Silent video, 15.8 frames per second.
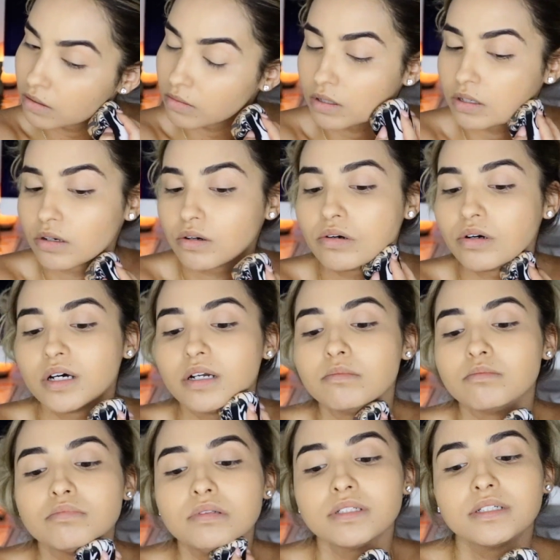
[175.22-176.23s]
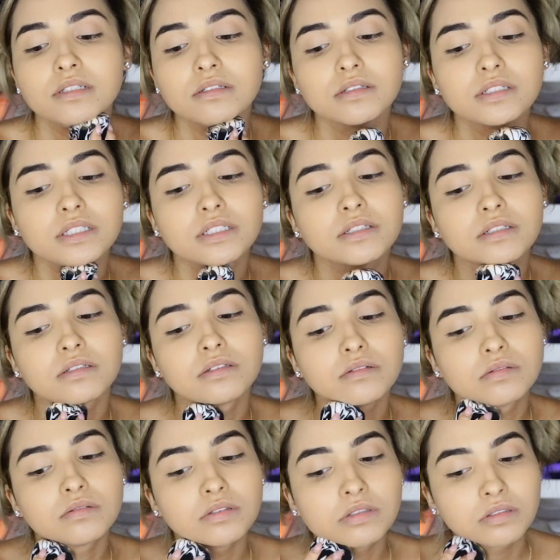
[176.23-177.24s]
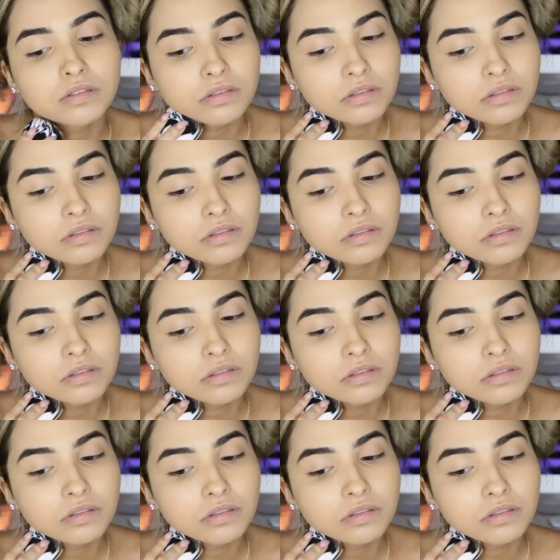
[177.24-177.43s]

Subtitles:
I'm gonna go ahead and blend down